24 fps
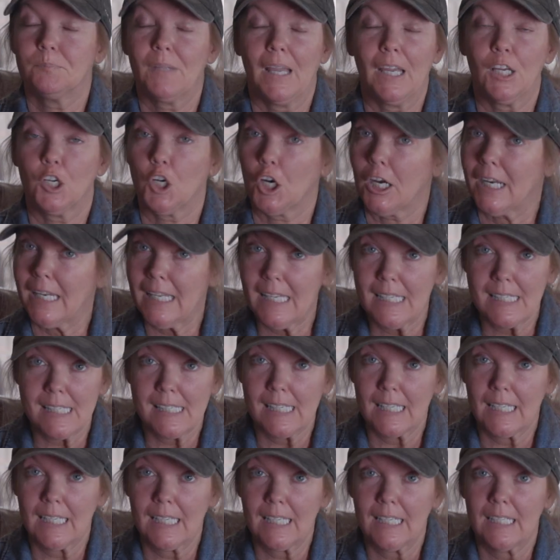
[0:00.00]
ingredients
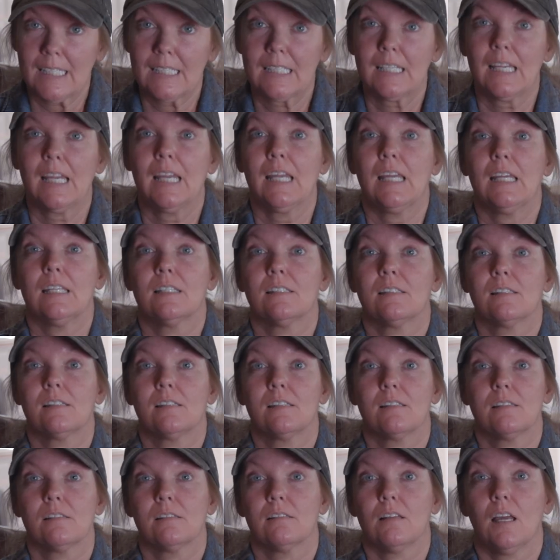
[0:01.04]
in it.
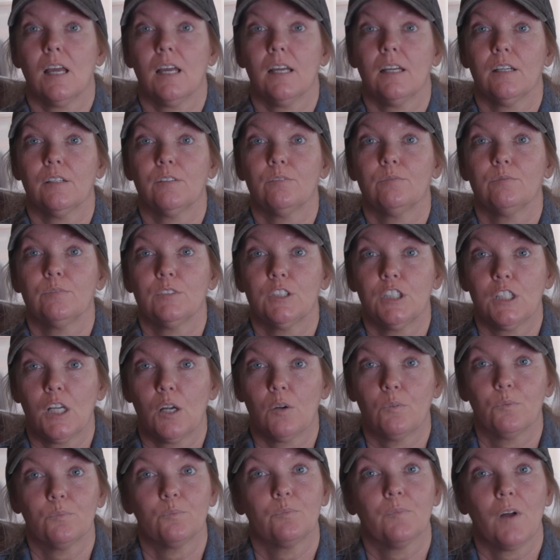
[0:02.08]
It's,
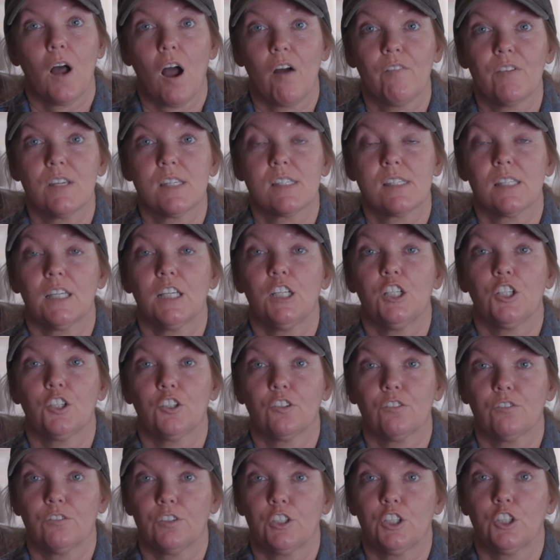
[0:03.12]
obviously
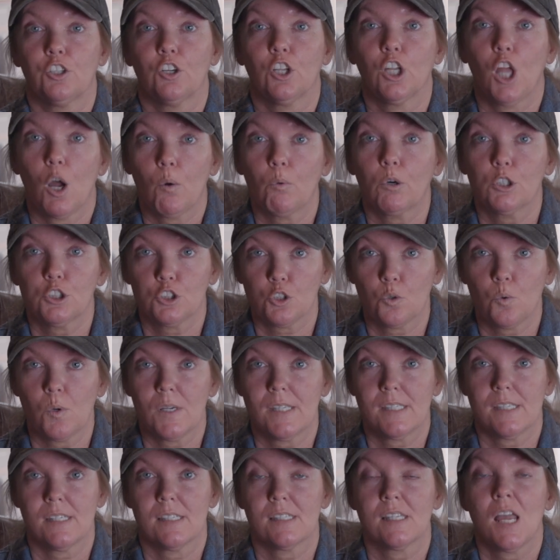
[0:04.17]
your lower
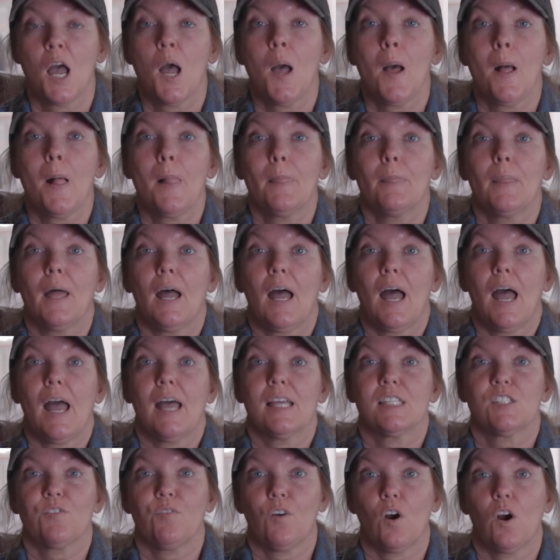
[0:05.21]
choices
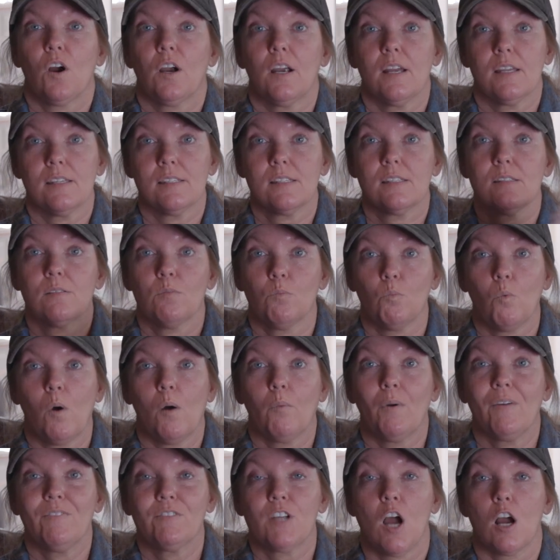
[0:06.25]
as far as
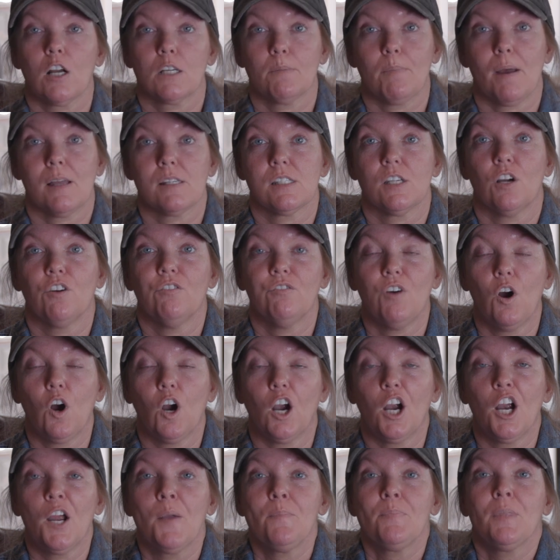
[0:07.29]
what we've talked about so
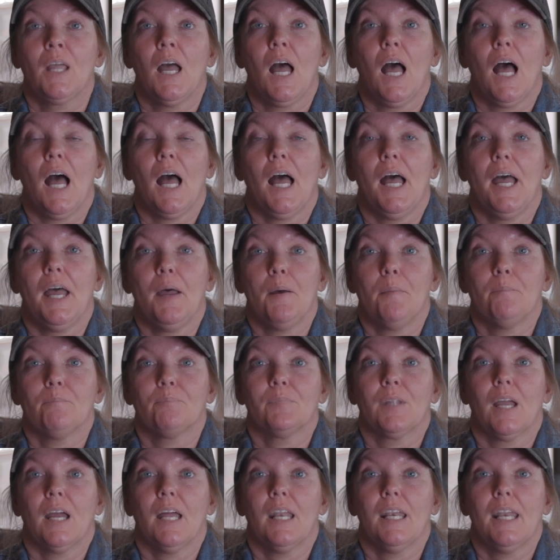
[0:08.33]
far.
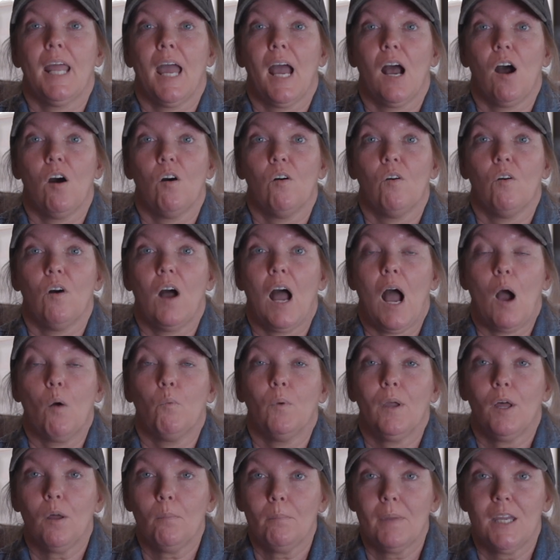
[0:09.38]
Now, I
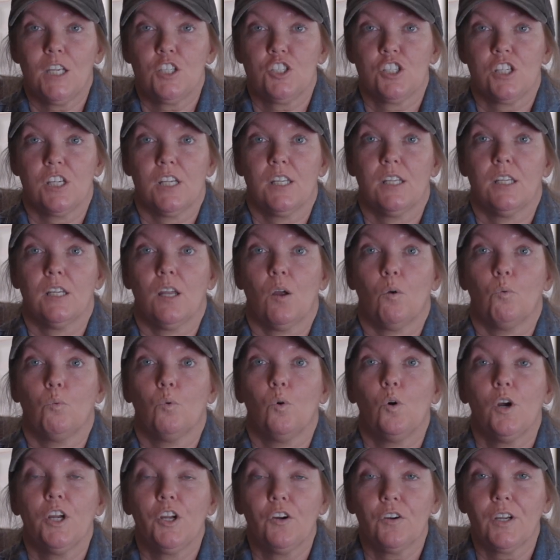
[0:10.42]
will mention
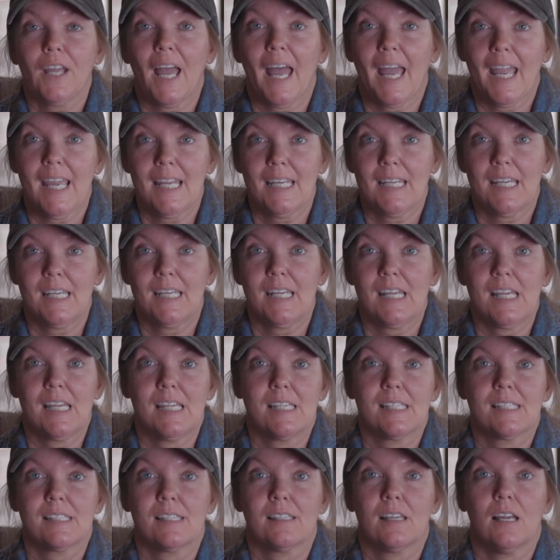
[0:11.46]
Royal Canin
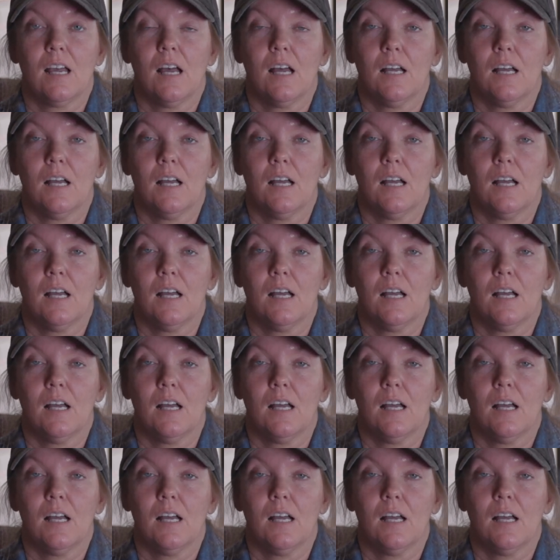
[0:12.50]
is